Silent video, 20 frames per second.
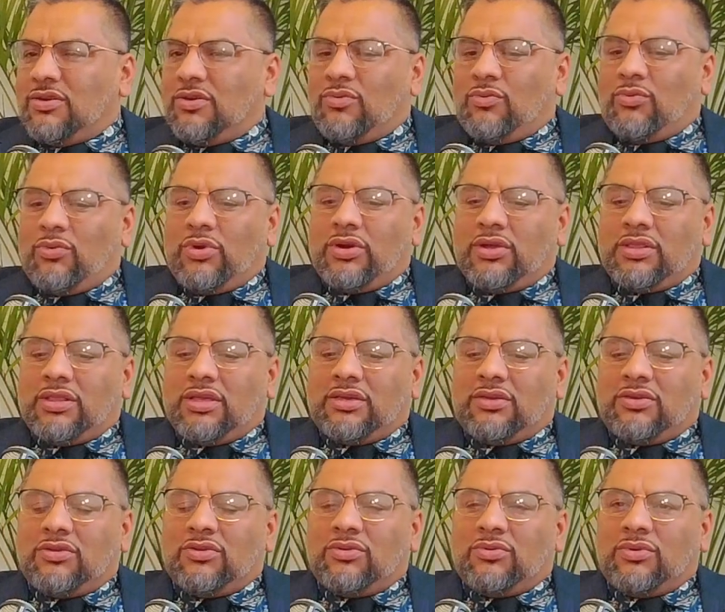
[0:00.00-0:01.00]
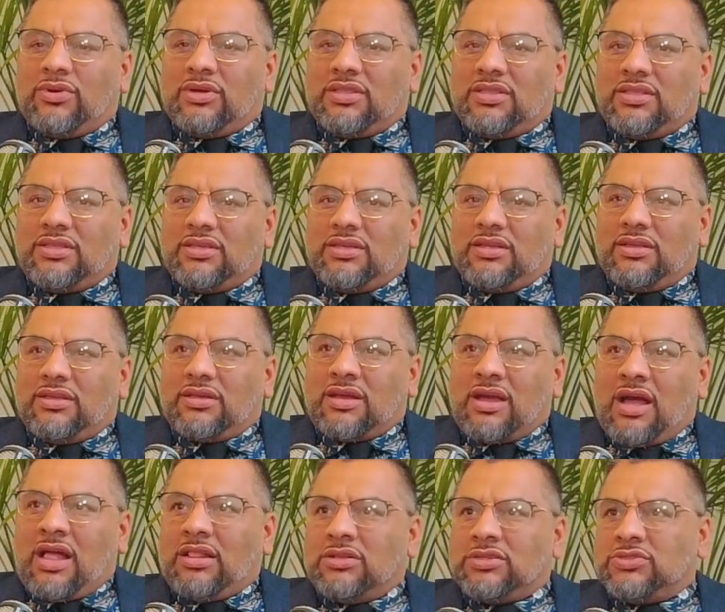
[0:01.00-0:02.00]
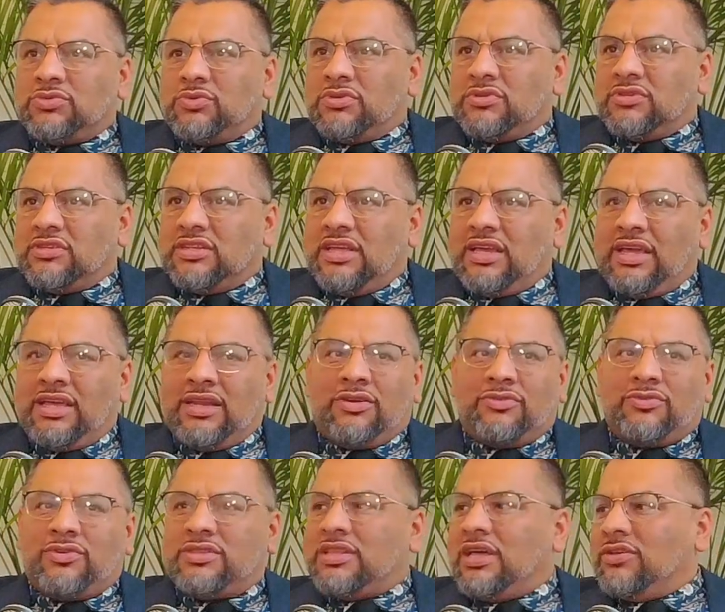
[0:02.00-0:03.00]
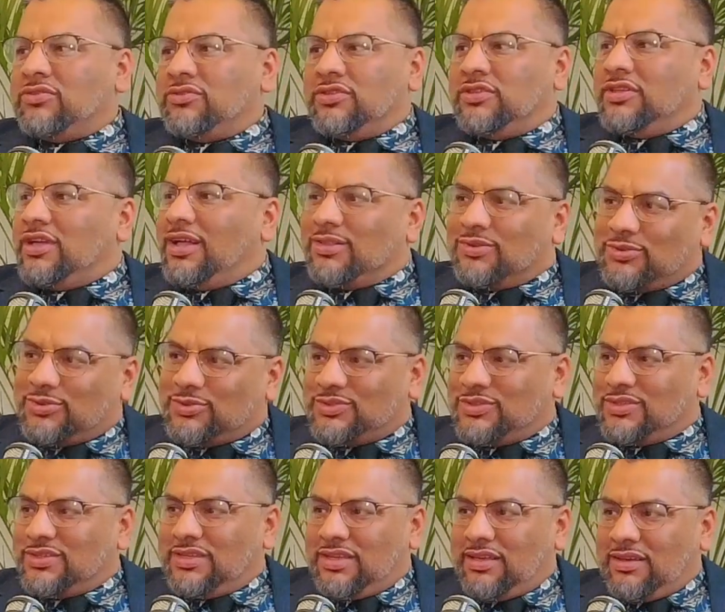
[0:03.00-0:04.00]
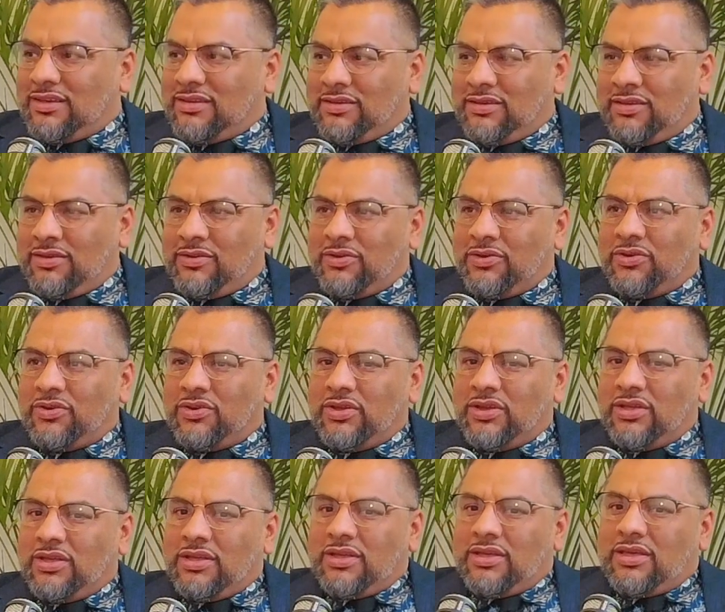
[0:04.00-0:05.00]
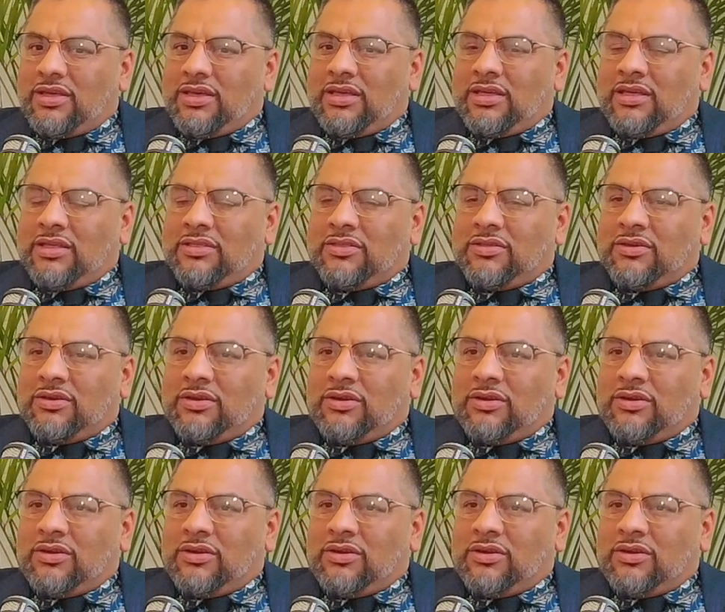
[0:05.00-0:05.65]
where like what, college wasn't $800,000 a year, and